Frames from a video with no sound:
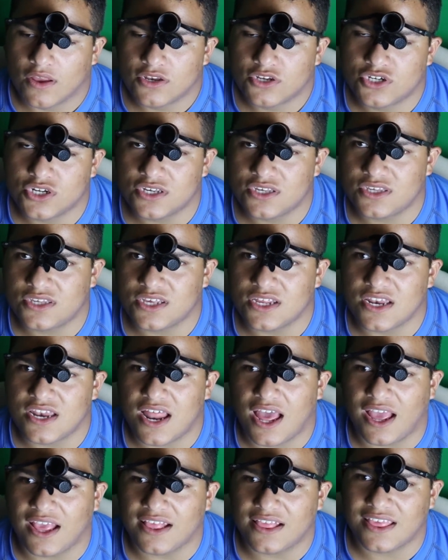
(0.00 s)
just in
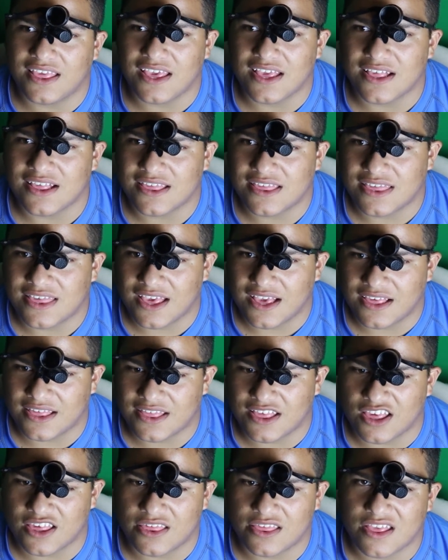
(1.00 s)

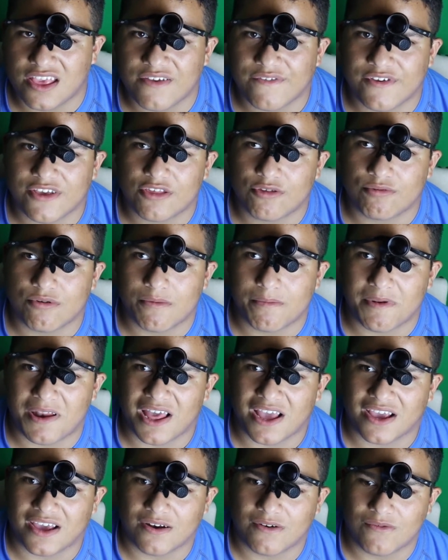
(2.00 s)
1960s TVs were
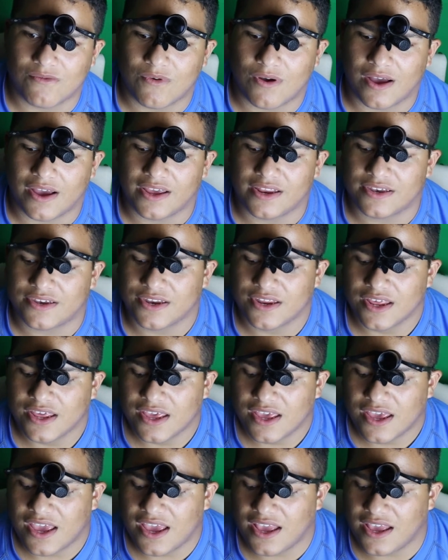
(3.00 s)
black and white,
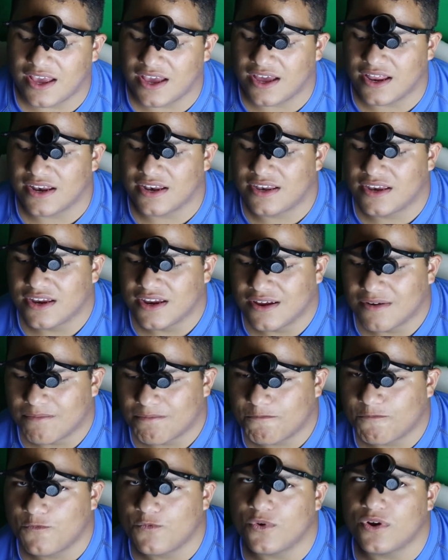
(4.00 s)
and
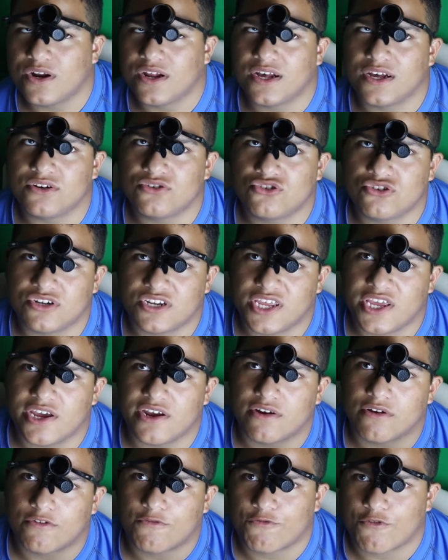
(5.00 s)
100
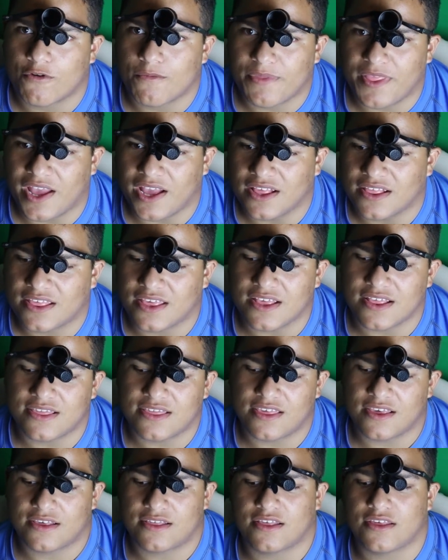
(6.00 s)
years from
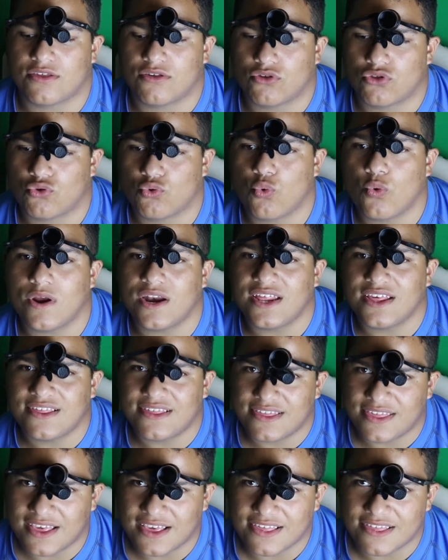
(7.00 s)
1960, so
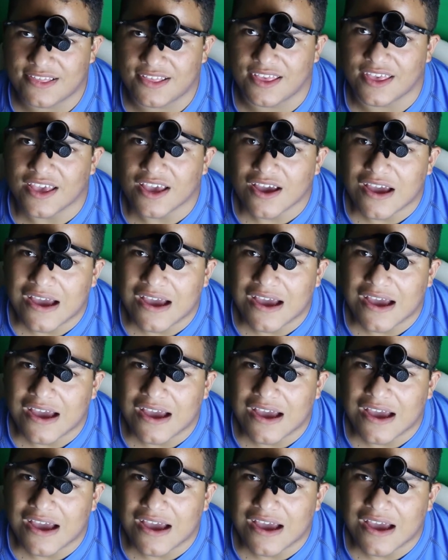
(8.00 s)
2060,